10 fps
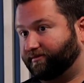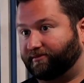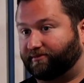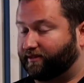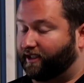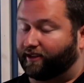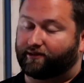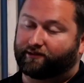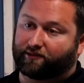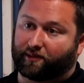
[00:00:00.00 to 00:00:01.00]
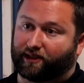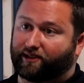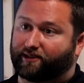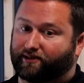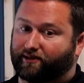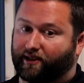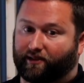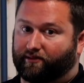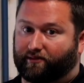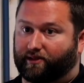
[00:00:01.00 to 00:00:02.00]
Yeah. I mean, that's
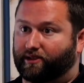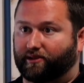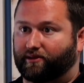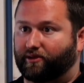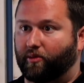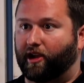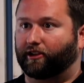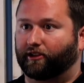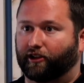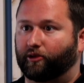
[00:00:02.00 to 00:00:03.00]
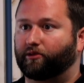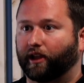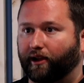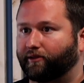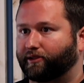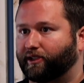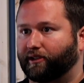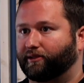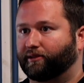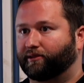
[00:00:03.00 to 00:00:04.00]
just to go back and load that would take
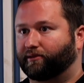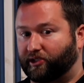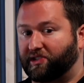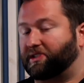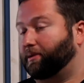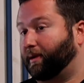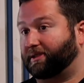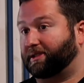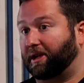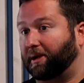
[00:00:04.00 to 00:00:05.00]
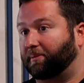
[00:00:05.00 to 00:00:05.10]
a decent amount of time.